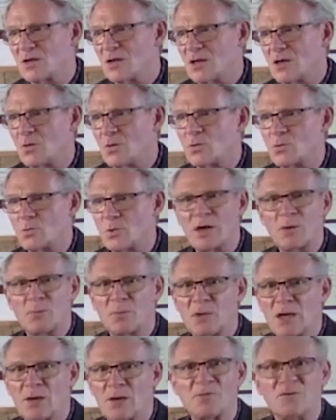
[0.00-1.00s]
it would wake
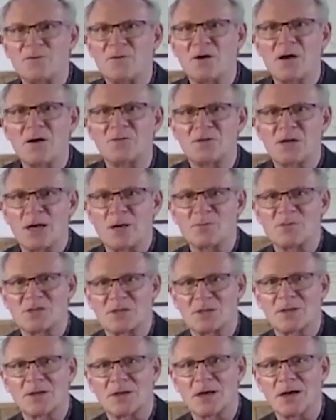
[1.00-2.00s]
me up 5 times
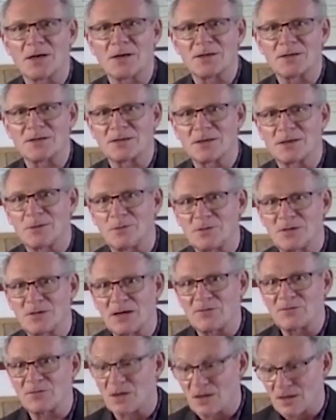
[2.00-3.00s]
in the night, and
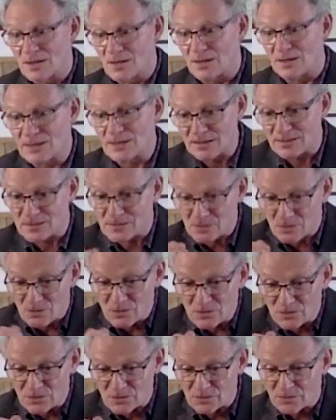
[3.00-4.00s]
I'd get this
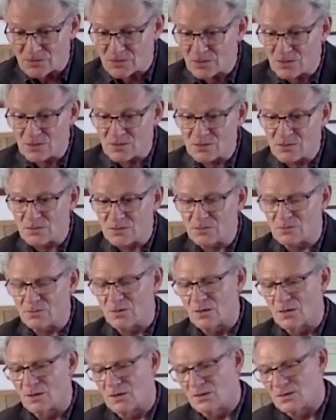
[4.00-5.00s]
urgency to
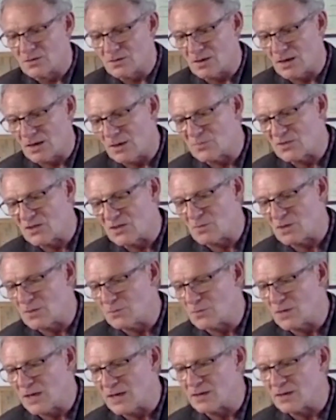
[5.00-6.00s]
empty my
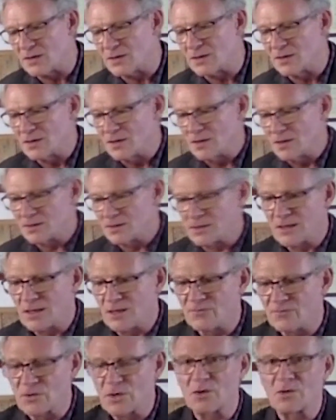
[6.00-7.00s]
bladder, and I'd
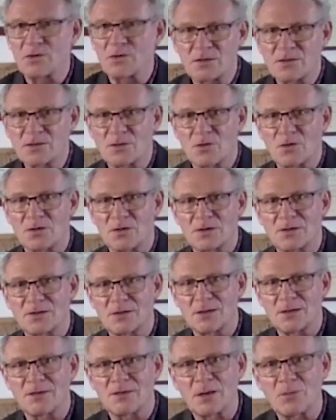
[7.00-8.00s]
have to go to the toilet, and
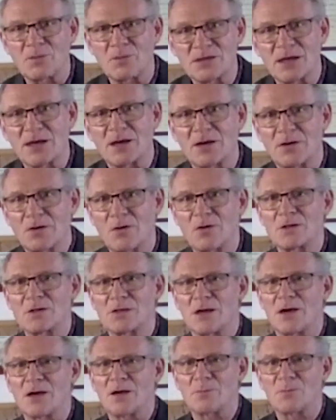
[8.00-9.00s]
then that would take a long
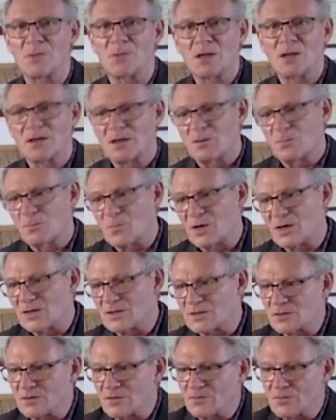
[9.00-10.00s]
time. And
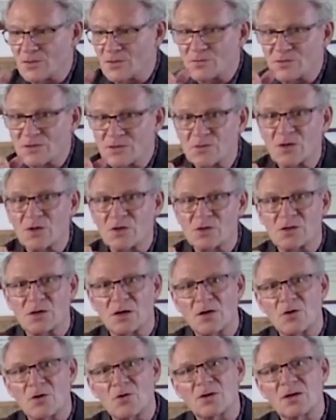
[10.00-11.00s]
because of the restriction,
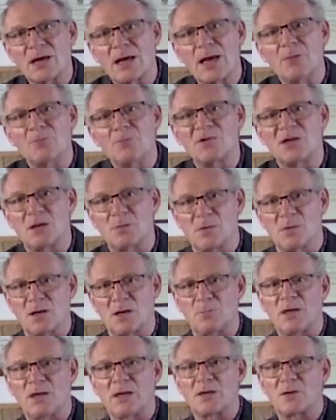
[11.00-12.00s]
I couldn't empty my
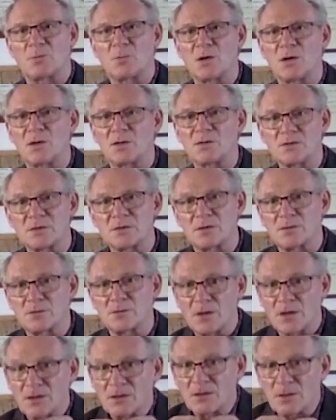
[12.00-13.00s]
bladder well. So
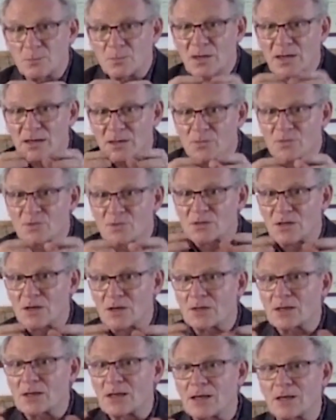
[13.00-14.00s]
the bladder was
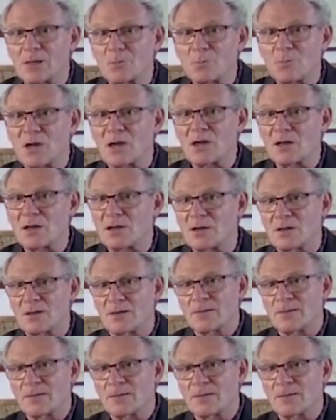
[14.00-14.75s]
kind of getting bigger.